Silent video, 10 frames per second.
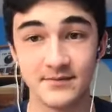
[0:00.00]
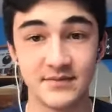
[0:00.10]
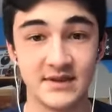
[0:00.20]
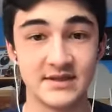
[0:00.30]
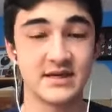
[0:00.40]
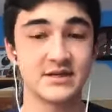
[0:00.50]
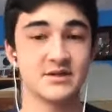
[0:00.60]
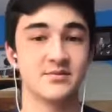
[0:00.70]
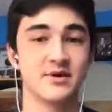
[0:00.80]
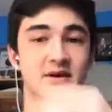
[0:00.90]

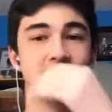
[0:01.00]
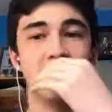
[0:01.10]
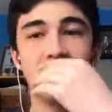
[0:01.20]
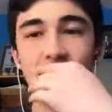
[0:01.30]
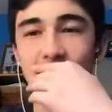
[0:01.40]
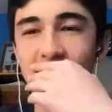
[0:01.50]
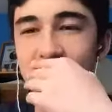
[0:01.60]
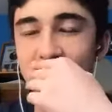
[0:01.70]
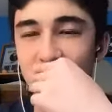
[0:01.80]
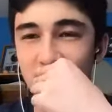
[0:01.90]
session, but
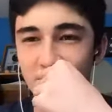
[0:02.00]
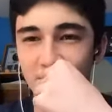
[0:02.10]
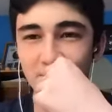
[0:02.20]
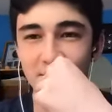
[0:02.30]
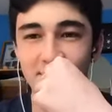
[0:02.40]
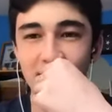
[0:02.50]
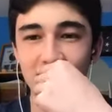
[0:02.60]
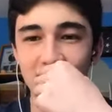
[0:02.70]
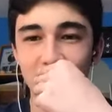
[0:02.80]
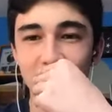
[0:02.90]
Mikey told me a little bit
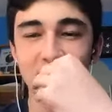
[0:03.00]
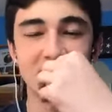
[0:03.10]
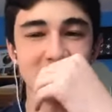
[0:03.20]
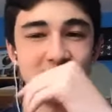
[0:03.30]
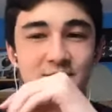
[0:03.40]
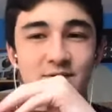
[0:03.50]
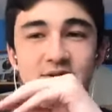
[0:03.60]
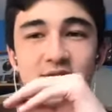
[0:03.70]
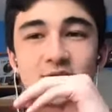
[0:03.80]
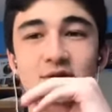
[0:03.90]
about what you guys do. And
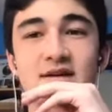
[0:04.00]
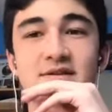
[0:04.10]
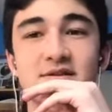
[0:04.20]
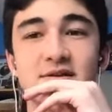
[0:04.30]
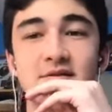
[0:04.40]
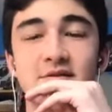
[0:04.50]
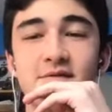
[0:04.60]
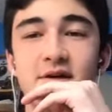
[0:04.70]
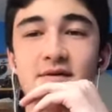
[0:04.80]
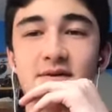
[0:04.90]
so you guys
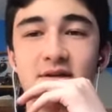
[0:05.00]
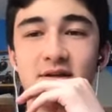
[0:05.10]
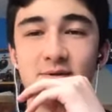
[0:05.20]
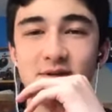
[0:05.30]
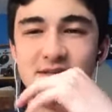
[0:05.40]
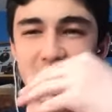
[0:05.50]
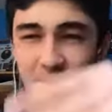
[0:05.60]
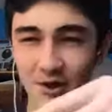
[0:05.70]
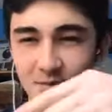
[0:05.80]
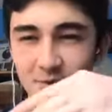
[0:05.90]
founded, is it a
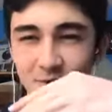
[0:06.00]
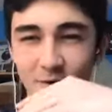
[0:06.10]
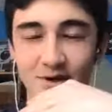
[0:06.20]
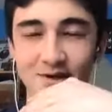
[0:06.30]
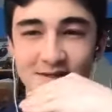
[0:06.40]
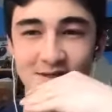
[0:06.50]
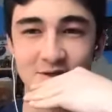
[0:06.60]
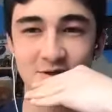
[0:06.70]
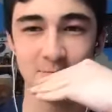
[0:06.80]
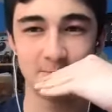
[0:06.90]
club or organization?